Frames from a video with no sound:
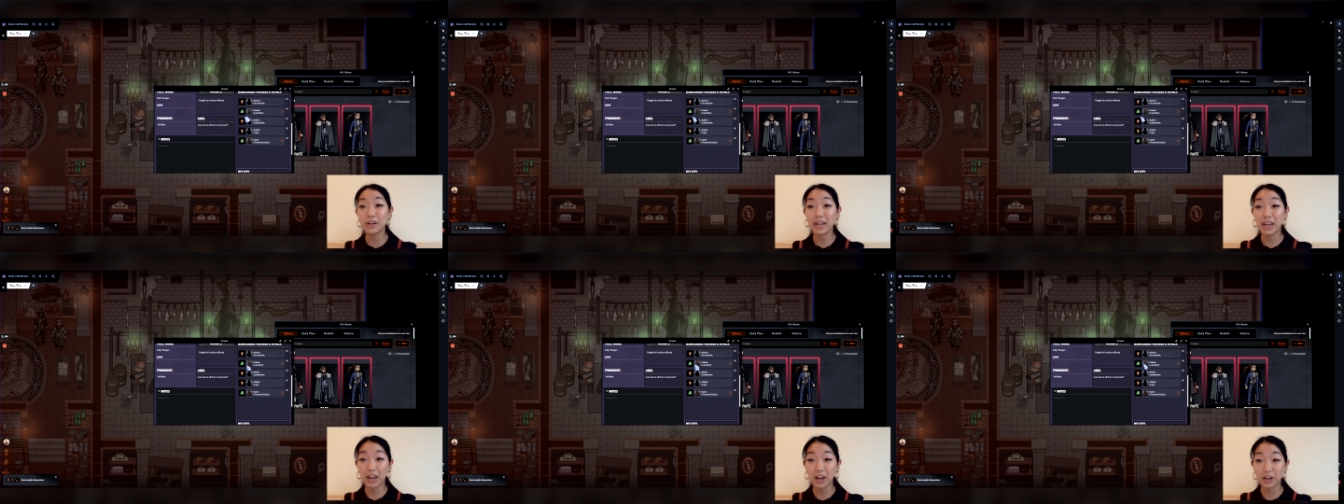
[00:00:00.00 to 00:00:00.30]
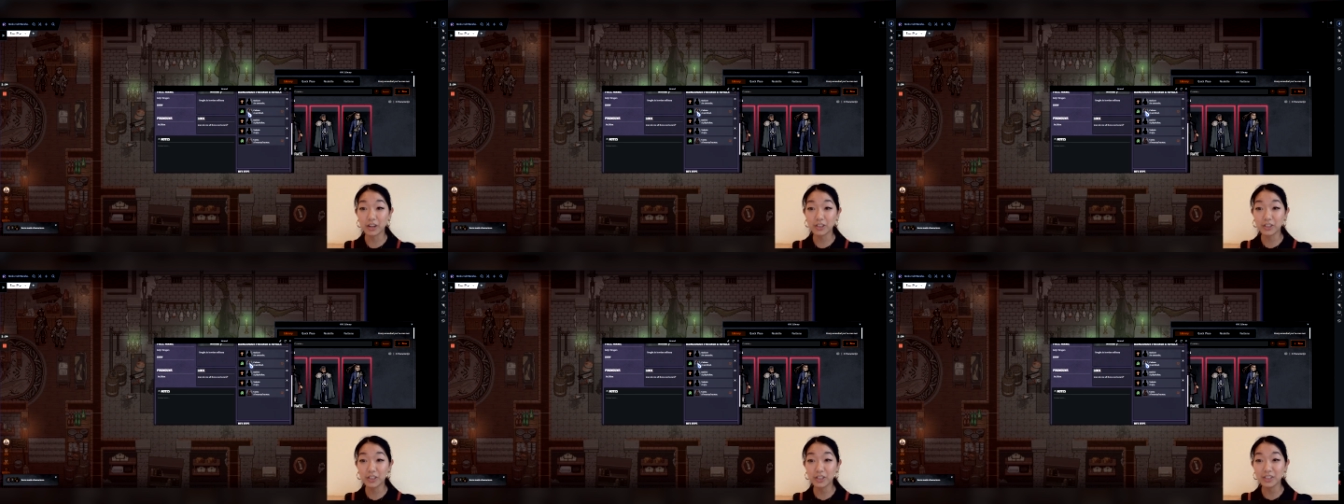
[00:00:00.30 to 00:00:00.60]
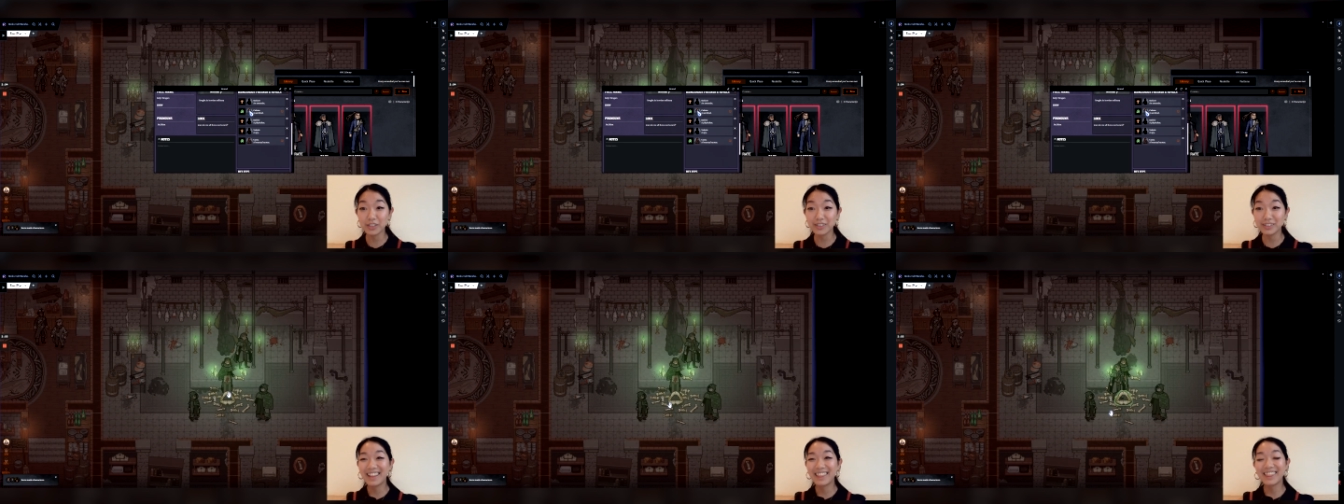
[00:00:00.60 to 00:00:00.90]

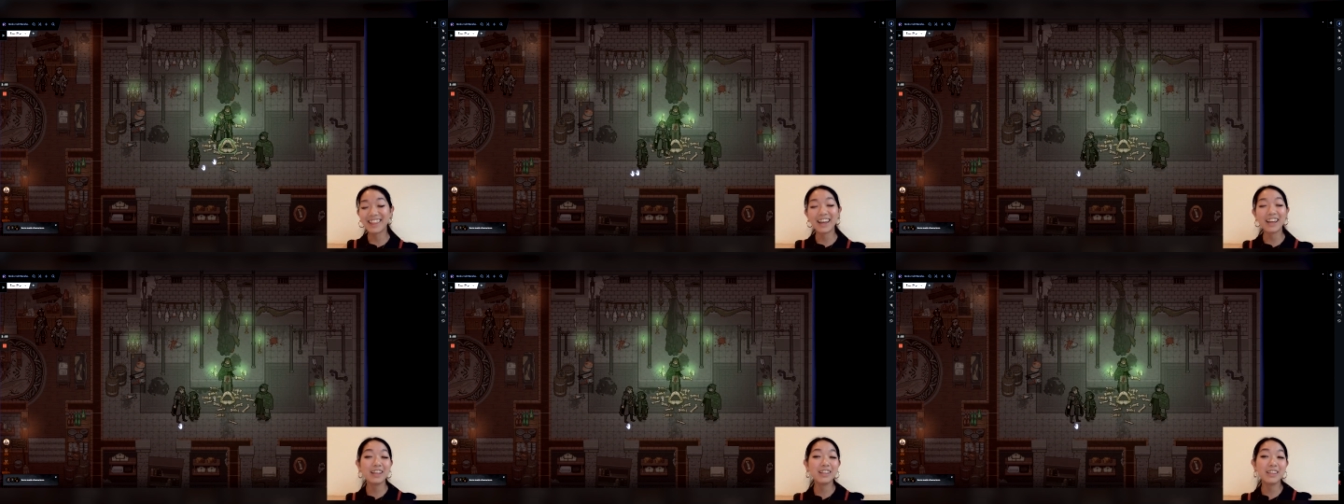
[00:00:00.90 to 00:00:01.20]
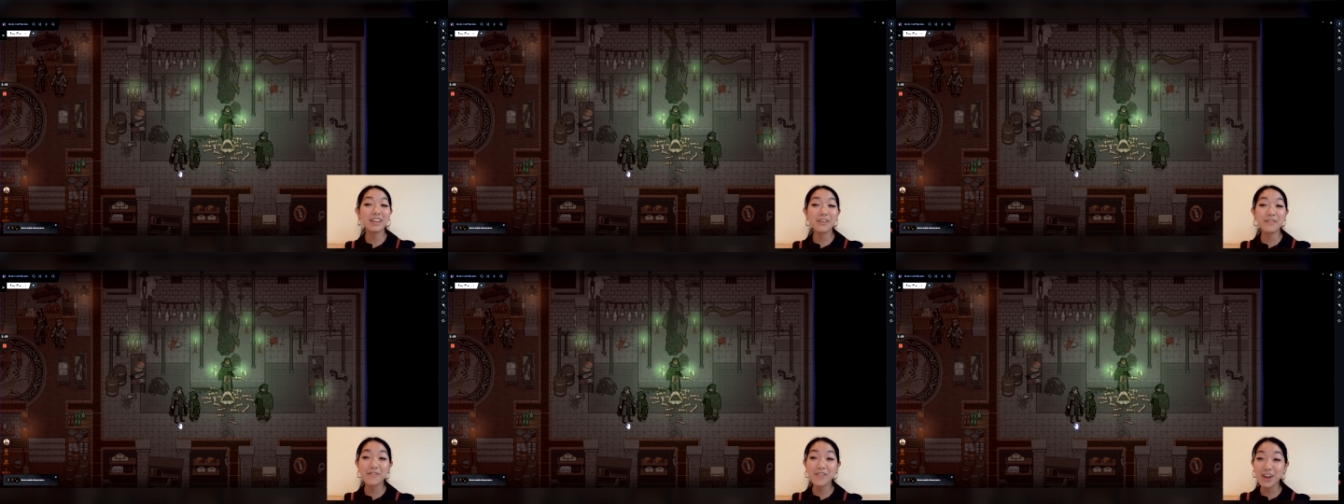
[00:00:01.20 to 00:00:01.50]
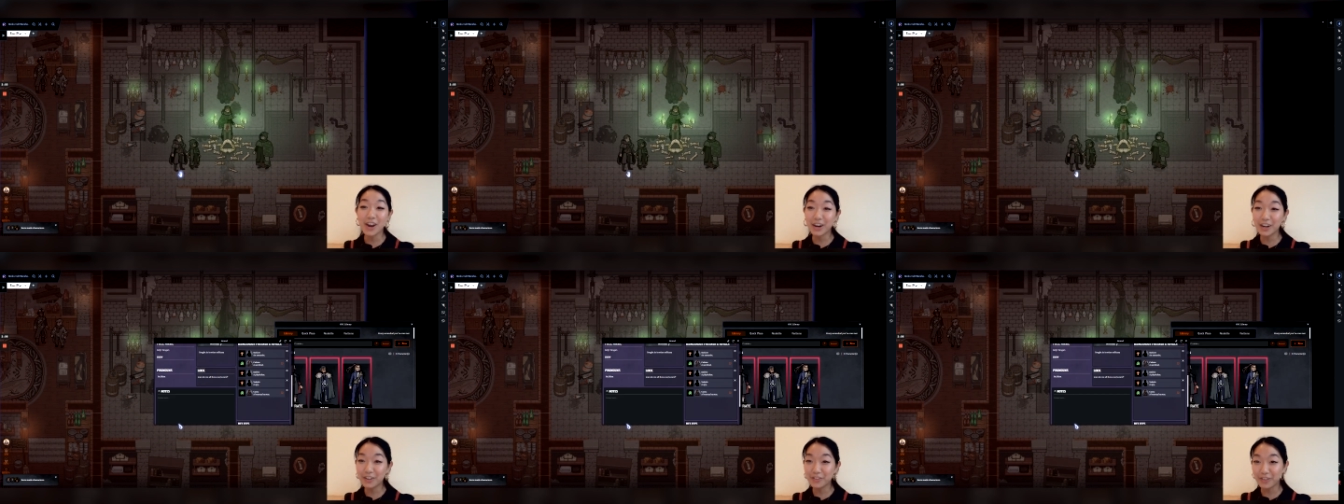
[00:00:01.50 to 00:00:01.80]
characters like the
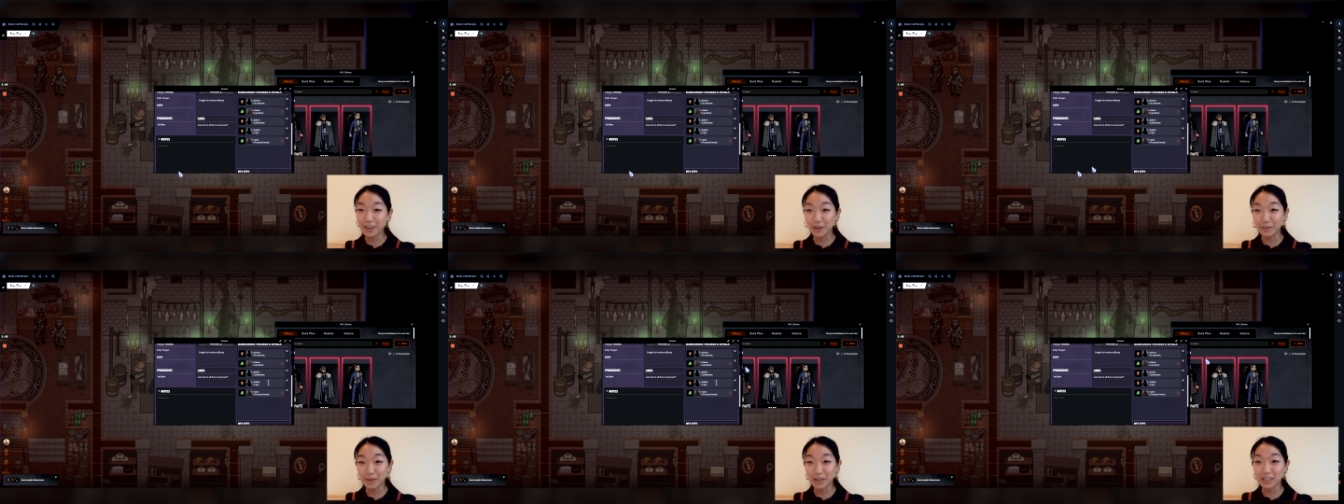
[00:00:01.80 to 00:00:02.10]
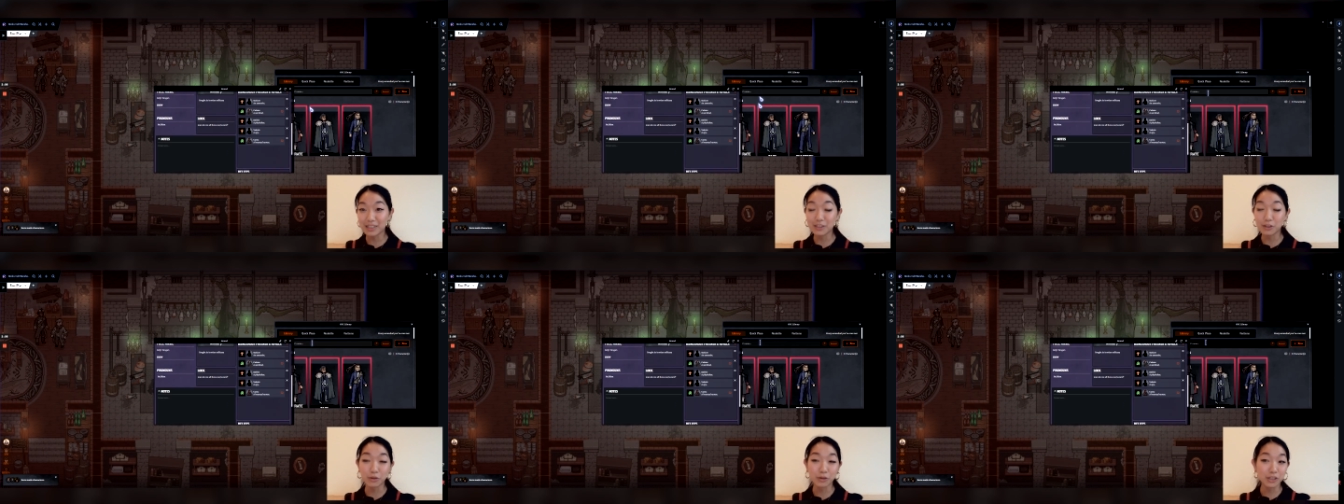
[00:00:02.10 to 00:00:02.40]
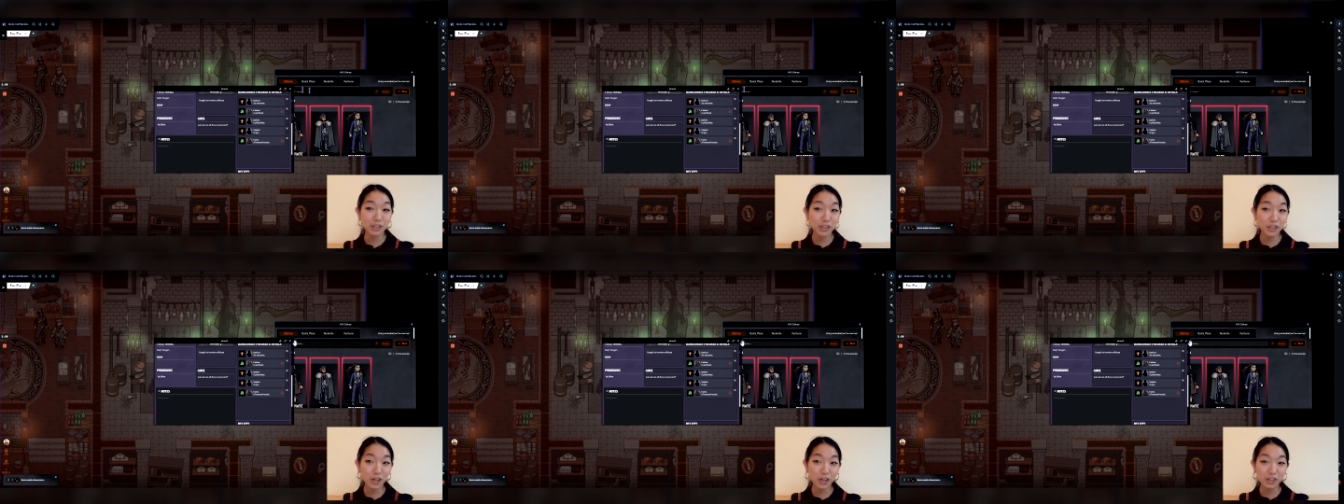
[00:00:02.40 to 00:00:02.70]
very famous Lord
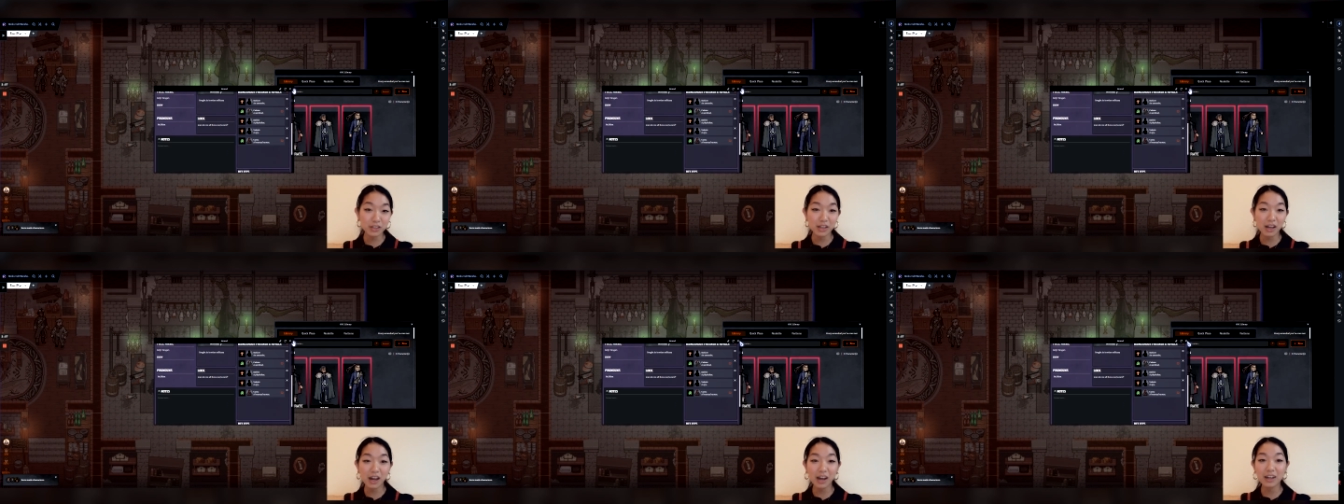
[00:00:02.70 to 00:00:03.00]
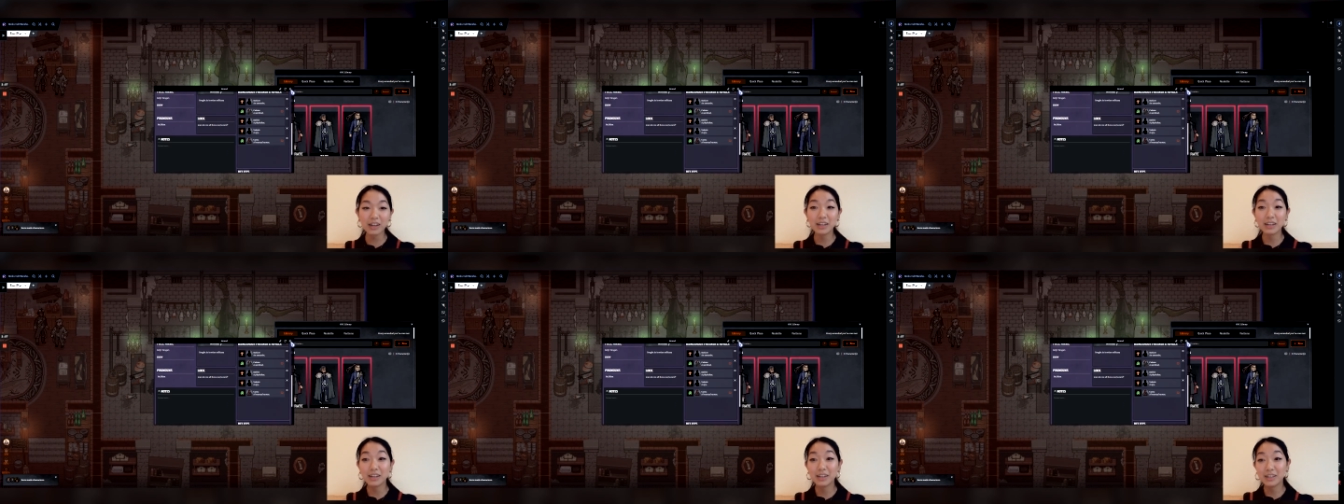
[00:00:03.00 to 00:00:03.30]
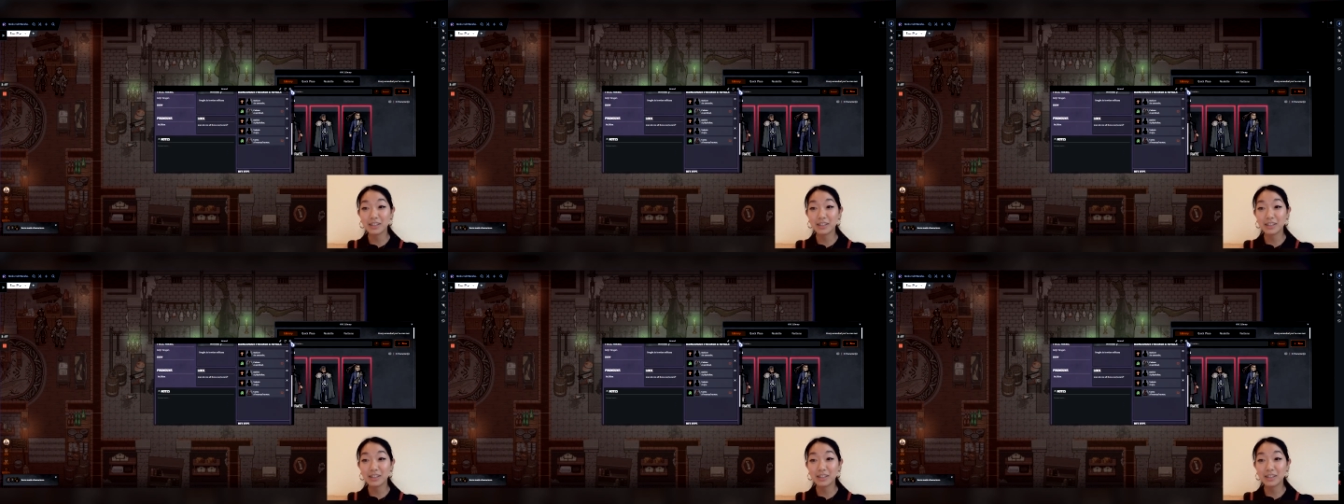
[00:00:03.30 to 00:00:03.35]
Skurlock,